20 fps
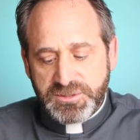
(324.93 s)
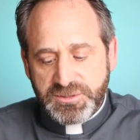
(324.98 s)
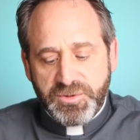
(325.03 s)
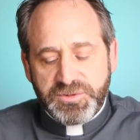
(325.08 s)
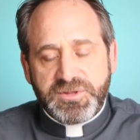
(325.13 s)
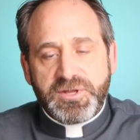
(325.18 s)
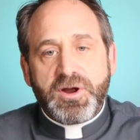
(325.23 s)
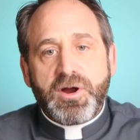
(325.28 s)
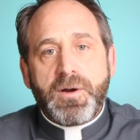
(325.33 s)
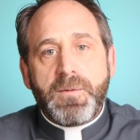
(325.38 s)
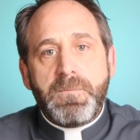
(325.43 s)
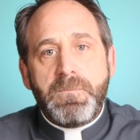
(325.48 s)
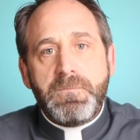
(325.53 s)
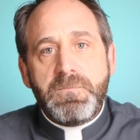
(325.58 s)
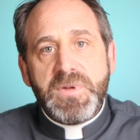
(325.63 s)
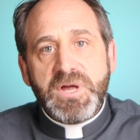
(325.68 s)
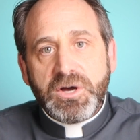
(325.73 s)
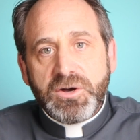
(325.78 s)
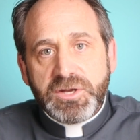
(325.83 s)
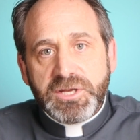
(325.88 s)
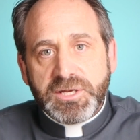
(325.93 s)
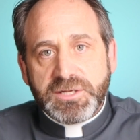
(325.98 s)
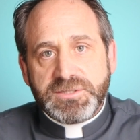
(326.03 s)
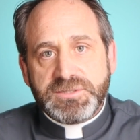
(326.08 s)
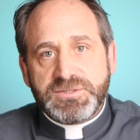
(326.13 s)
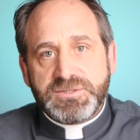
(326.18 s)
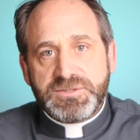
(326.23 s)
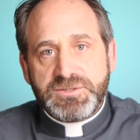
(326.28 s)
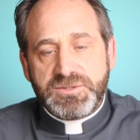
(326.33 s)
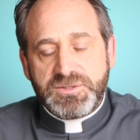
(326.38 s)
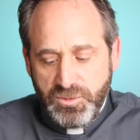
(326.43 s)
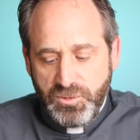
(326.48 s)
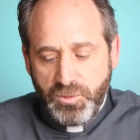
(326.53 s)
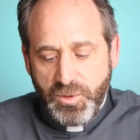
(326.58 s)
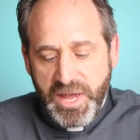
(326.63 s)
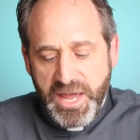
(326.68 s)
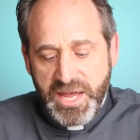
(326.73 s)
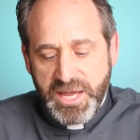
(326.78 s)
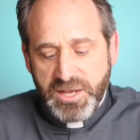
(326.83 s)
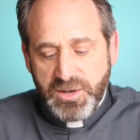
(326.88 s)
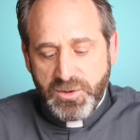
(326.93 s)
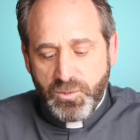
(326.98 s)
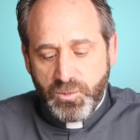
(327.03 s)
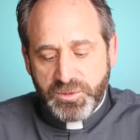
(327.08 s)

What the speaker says: but there are millions who hate